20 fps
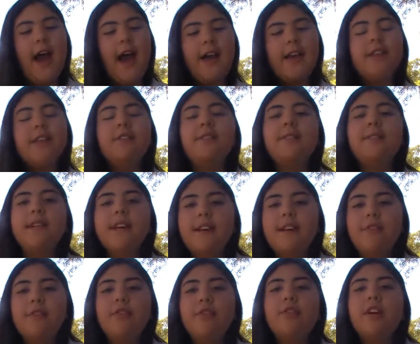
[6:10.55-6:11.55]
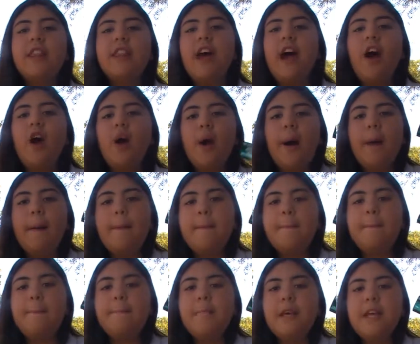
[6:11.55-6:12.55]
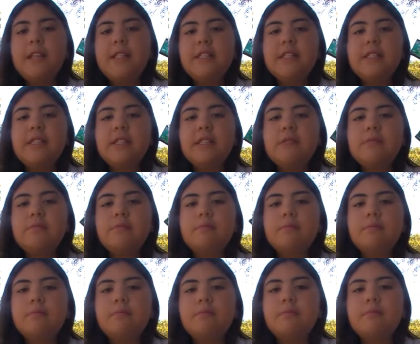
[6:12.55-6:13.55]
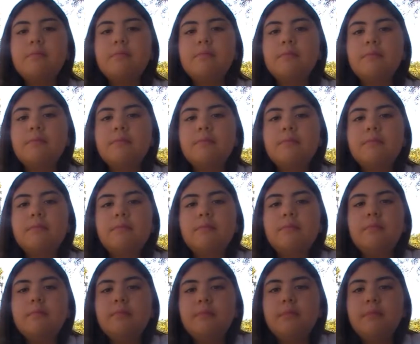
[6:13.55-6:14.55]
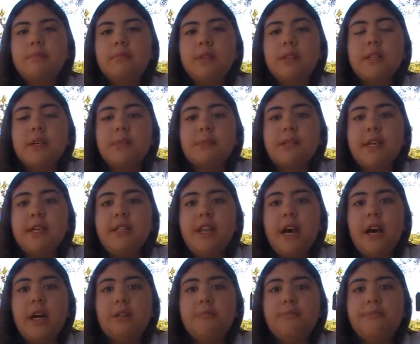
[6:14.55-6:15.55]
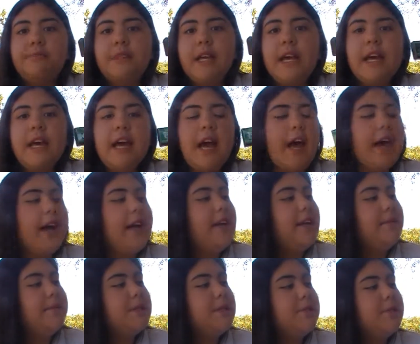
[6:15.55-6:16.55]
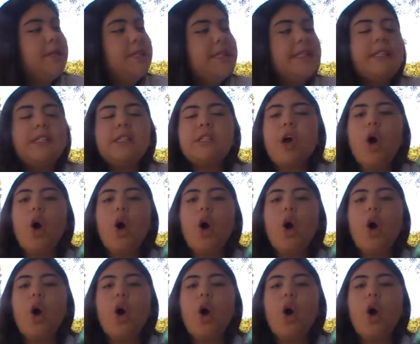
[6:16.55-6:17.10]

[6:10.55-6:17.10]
I cannot live without mints. It's upside down. Eclipse mints is